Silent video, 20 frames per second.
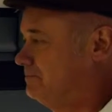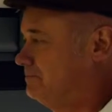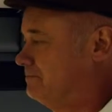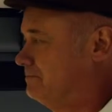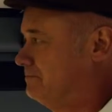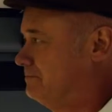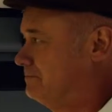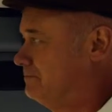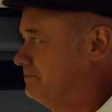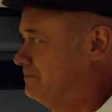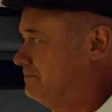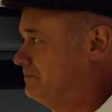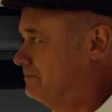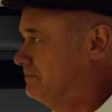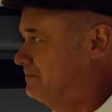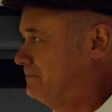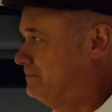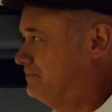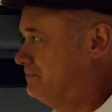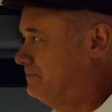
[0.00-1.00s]

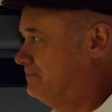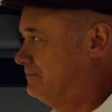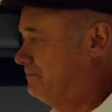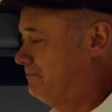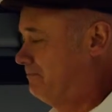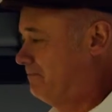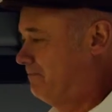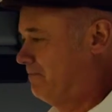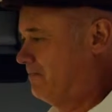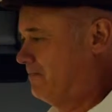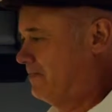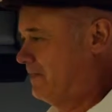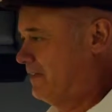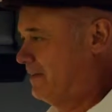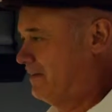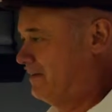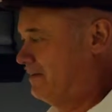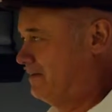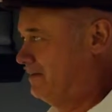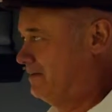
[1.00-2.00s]

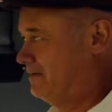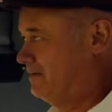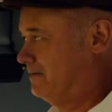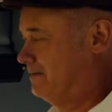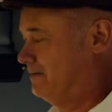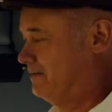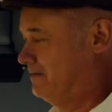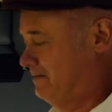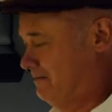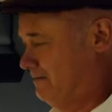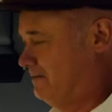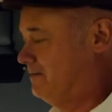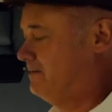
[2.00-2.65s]
(not speaking)